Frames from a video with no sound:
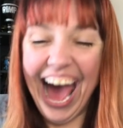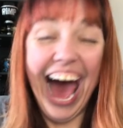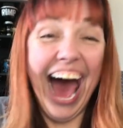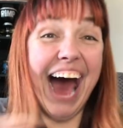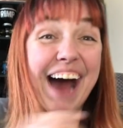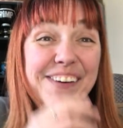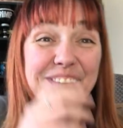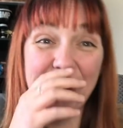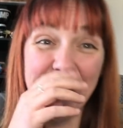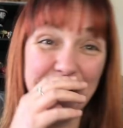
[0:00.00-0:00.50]

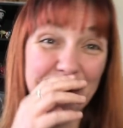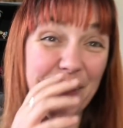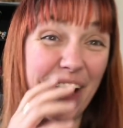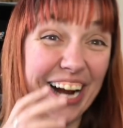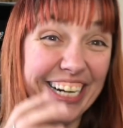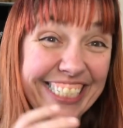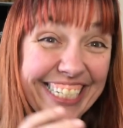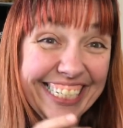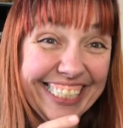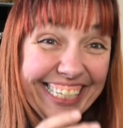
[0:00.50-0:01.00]
I'm going to
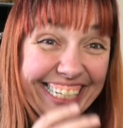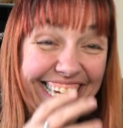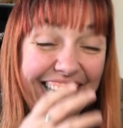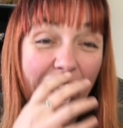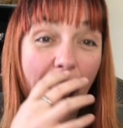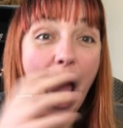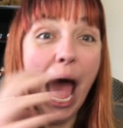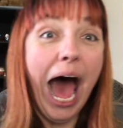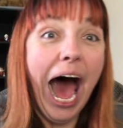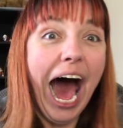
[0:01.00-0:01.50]
watch this
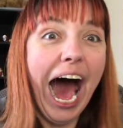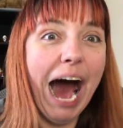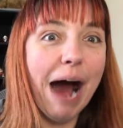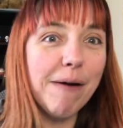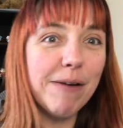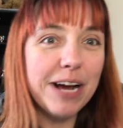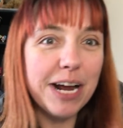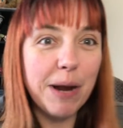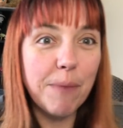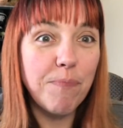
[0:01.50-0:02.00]
again. I'm going
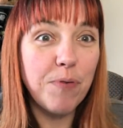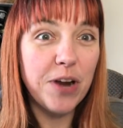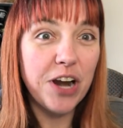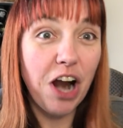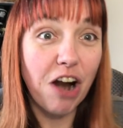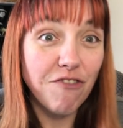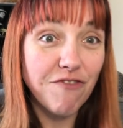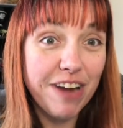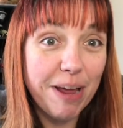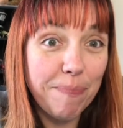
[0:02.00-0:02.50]
to put it
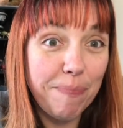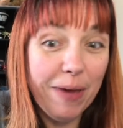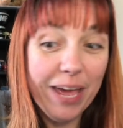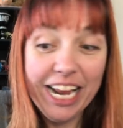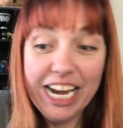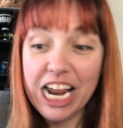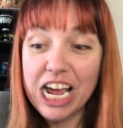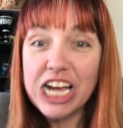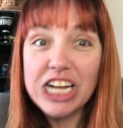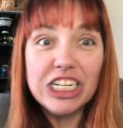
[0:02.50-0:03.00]
on
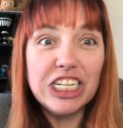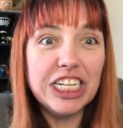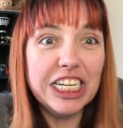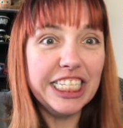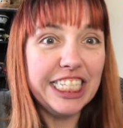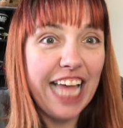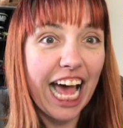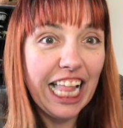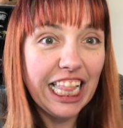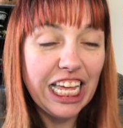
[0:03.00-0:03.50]
repeat.
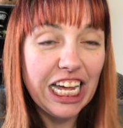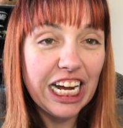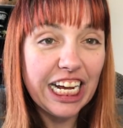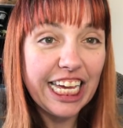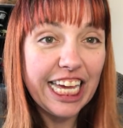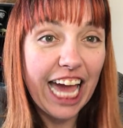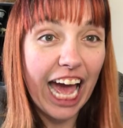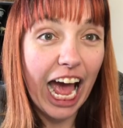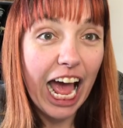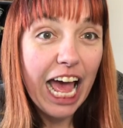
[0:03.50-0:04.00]
Just that
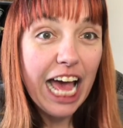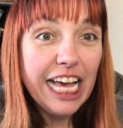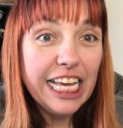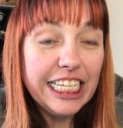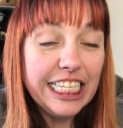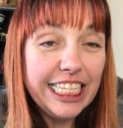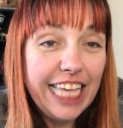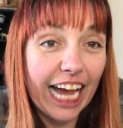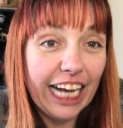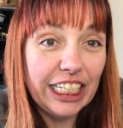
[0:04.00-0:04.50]
little cat
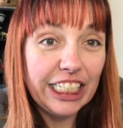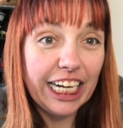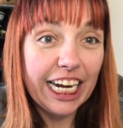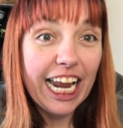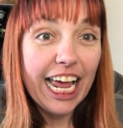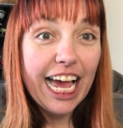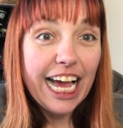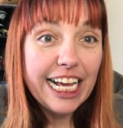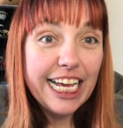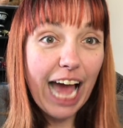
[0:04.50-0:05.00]
section,
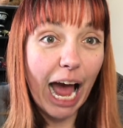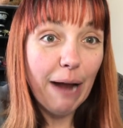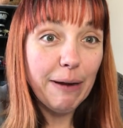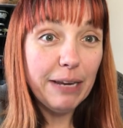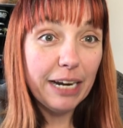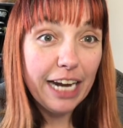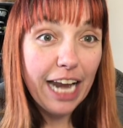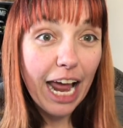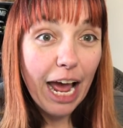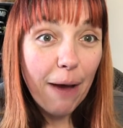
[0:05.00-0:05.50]

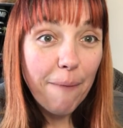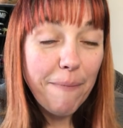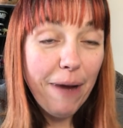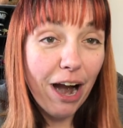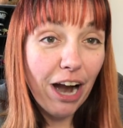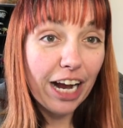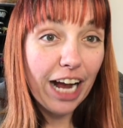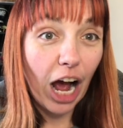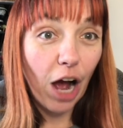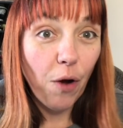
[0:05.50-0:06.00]
Captain
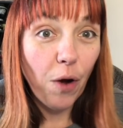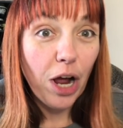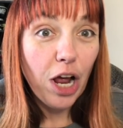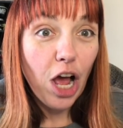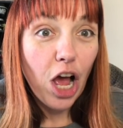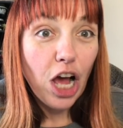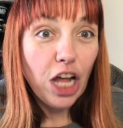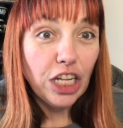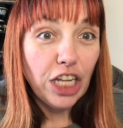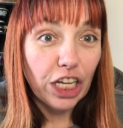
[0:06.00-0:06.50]
America.
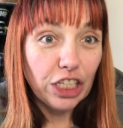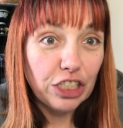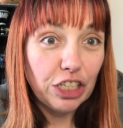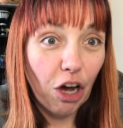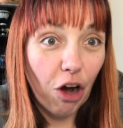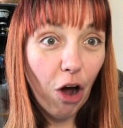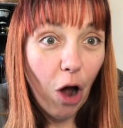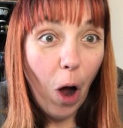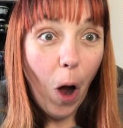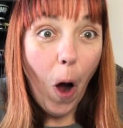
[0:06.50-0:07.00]
Oh, let's
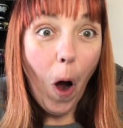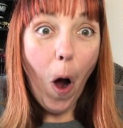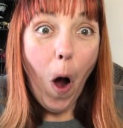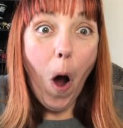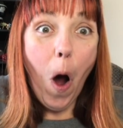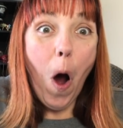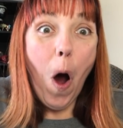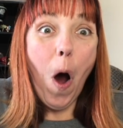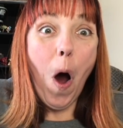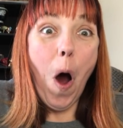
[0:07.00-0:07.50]
go.
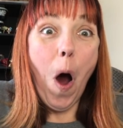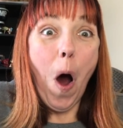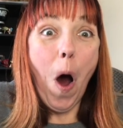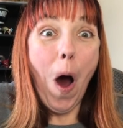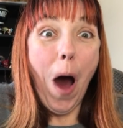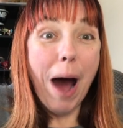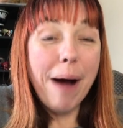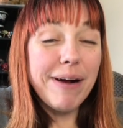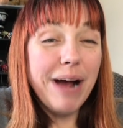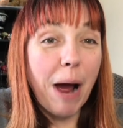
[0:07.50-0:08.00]
Oh,
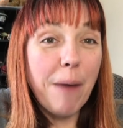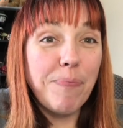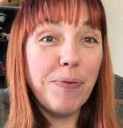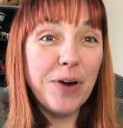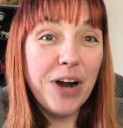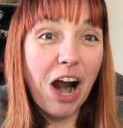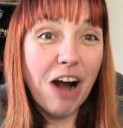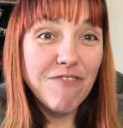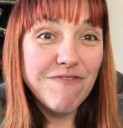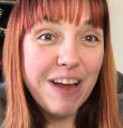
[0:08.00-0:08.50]
I'm going to
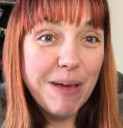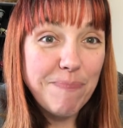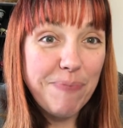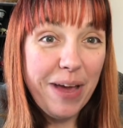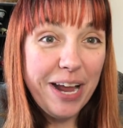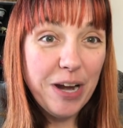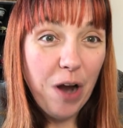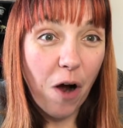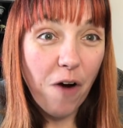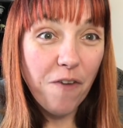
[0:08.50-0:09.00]
put it on repeat